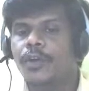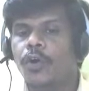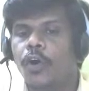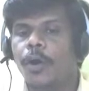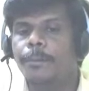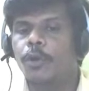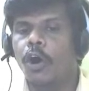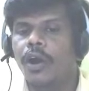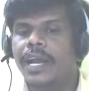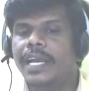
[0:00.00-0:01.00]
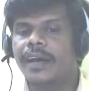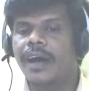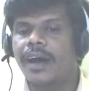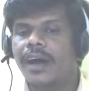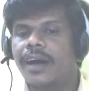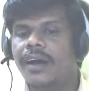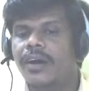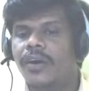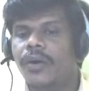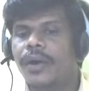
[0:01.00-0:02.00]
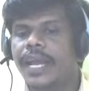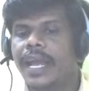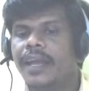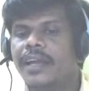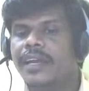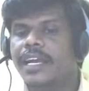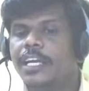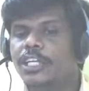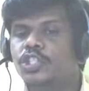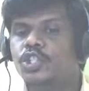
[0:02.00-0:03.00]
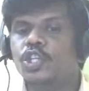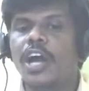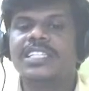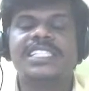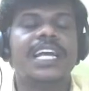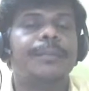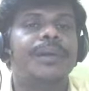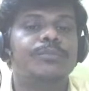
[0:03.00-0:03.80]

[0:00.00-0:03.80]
oblongata. Okay, it is not cerebrum.